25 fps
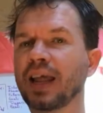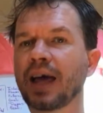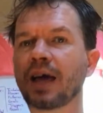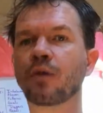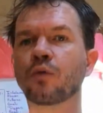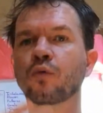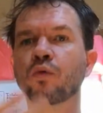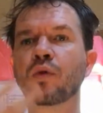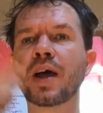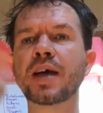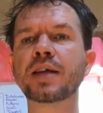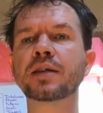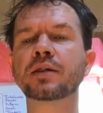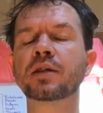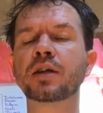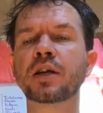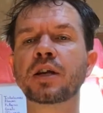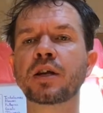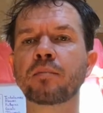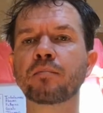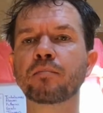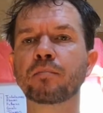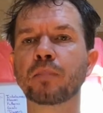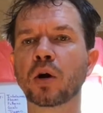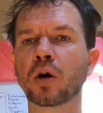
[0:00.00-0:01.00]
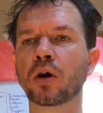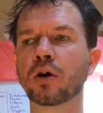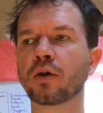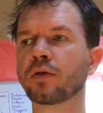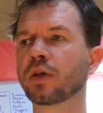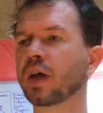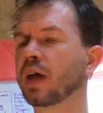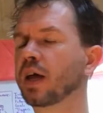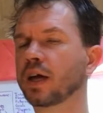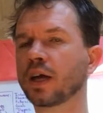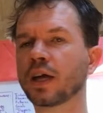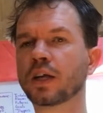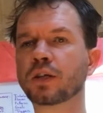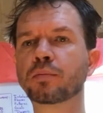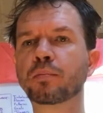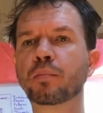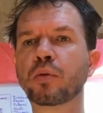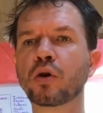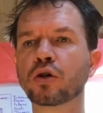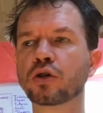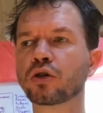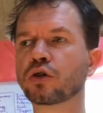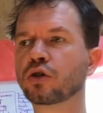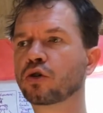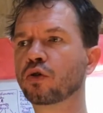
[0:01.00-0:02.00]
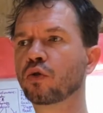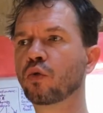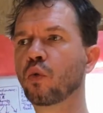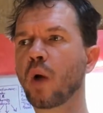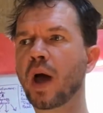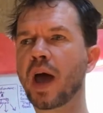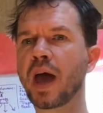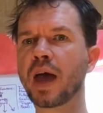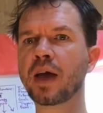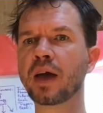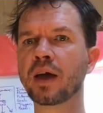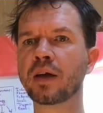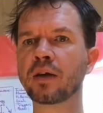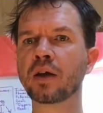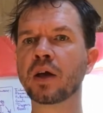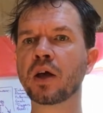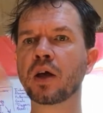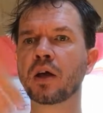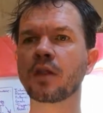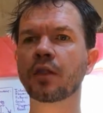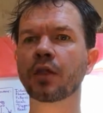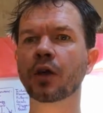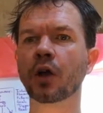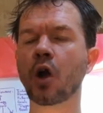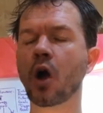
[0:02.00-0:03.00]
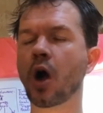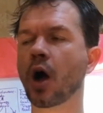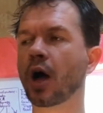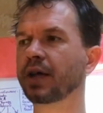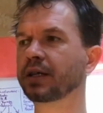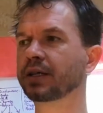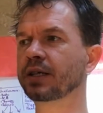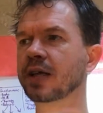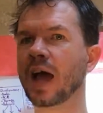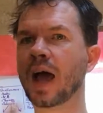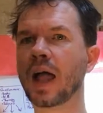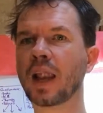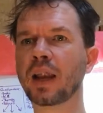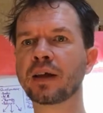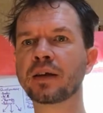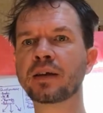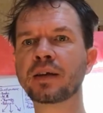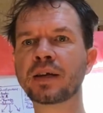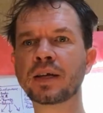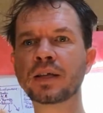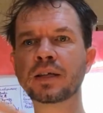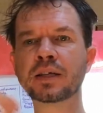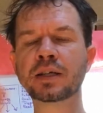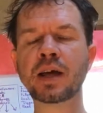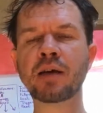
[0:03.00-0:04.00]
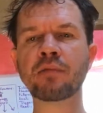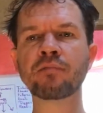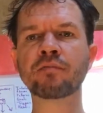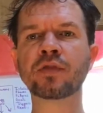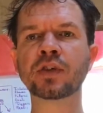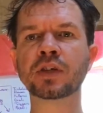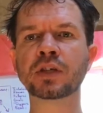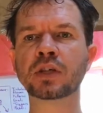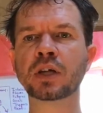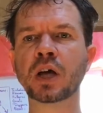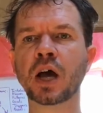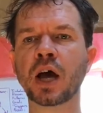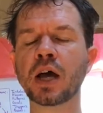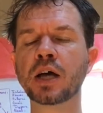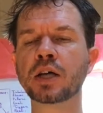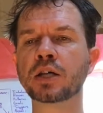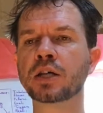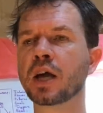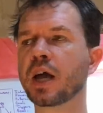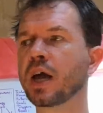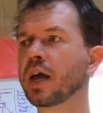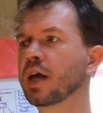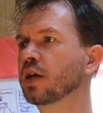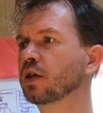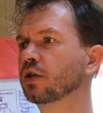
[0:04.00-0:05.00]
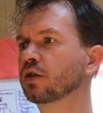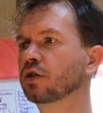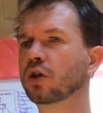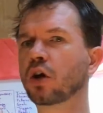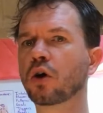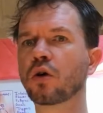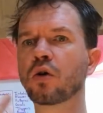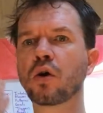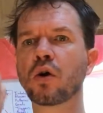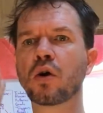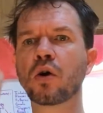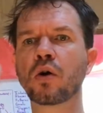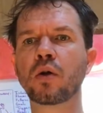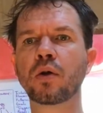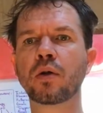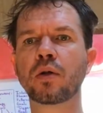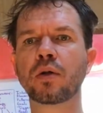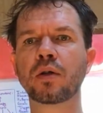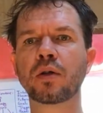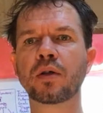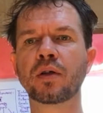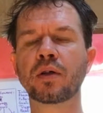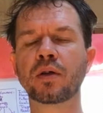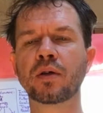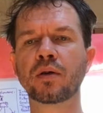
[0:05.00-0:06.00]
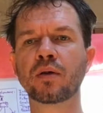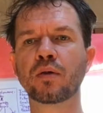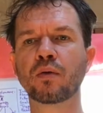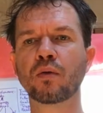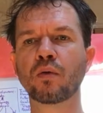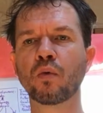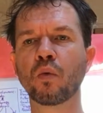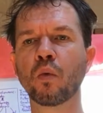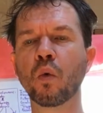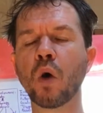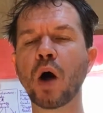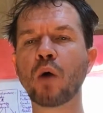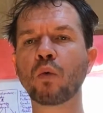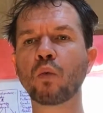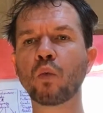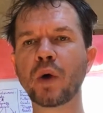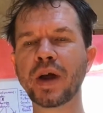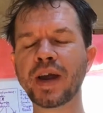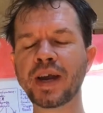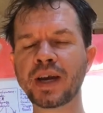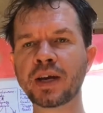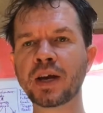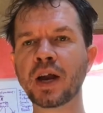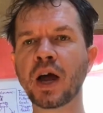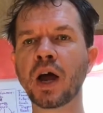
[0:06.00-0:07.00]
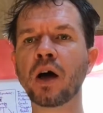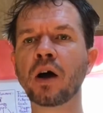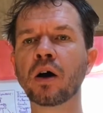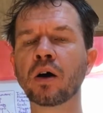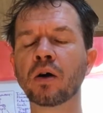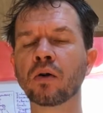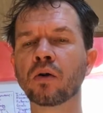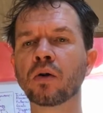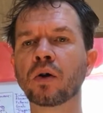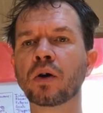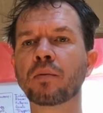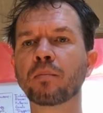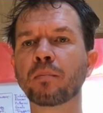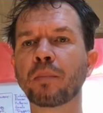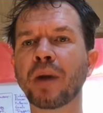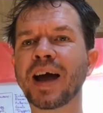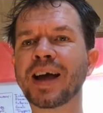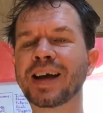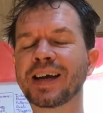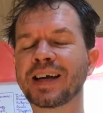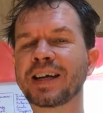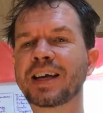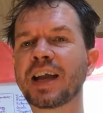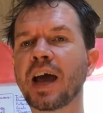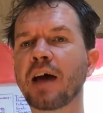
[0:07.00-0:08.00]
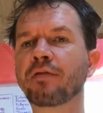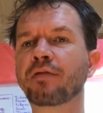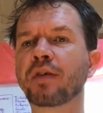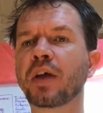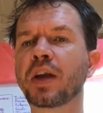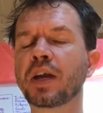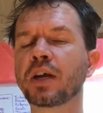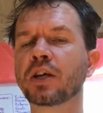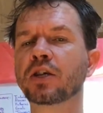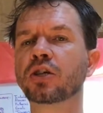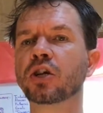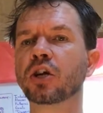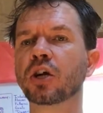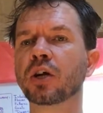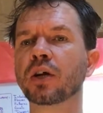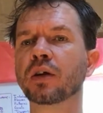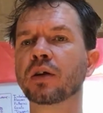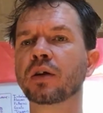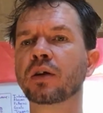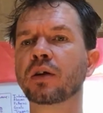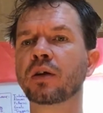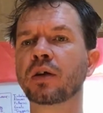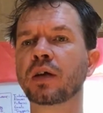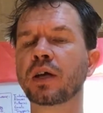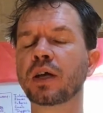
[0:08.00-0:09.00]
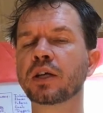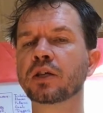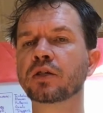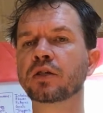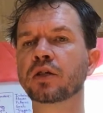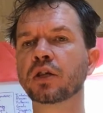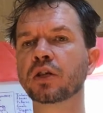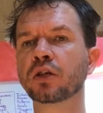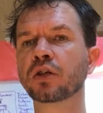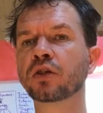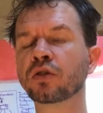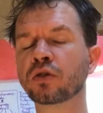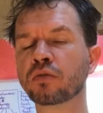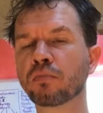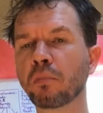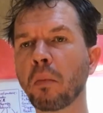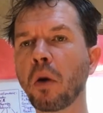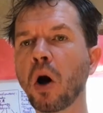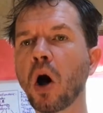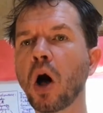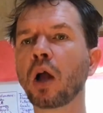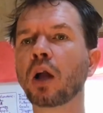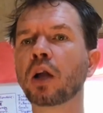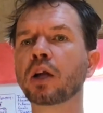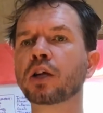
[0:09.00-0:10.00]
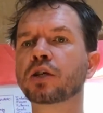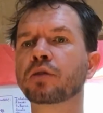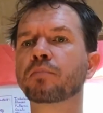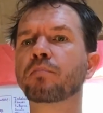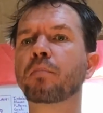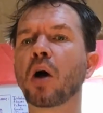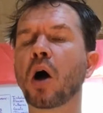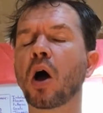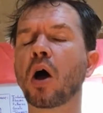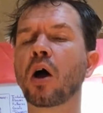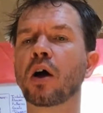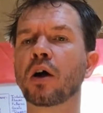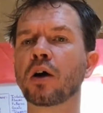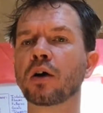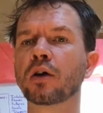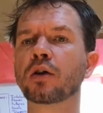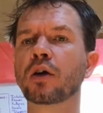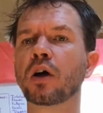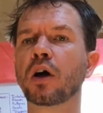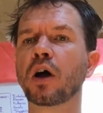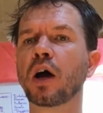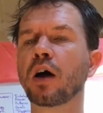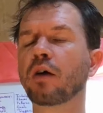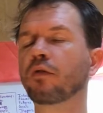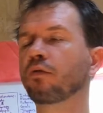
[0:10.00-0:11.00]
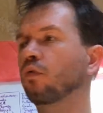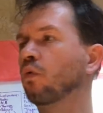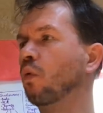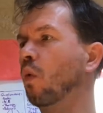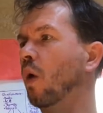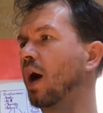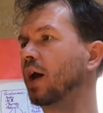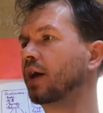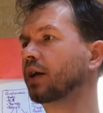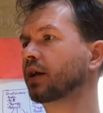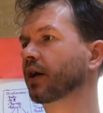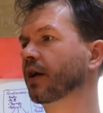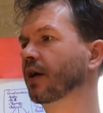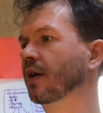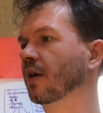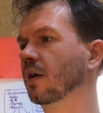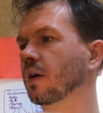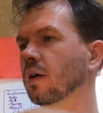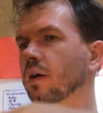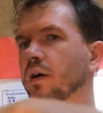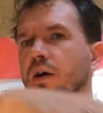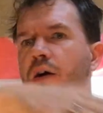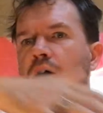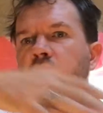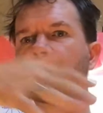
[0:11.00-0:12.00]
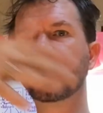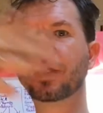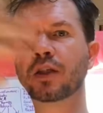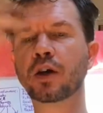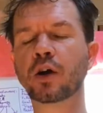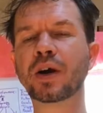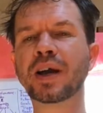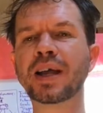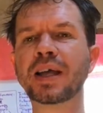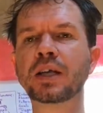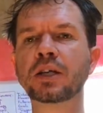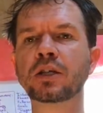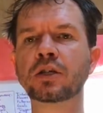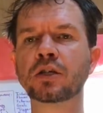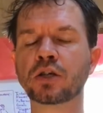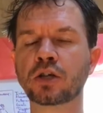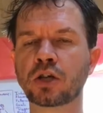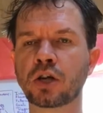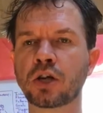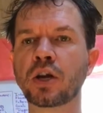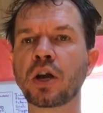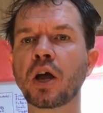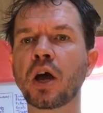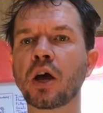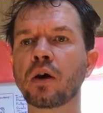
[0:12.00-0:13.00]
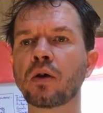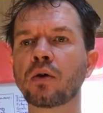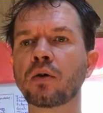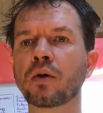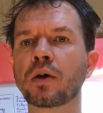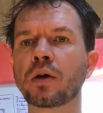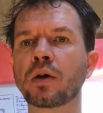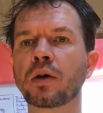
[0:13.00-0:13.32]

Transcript: resonant birth gets pushed away, and the causality is emphasized. So what we know, by definition, is the smallest part of what there is to know.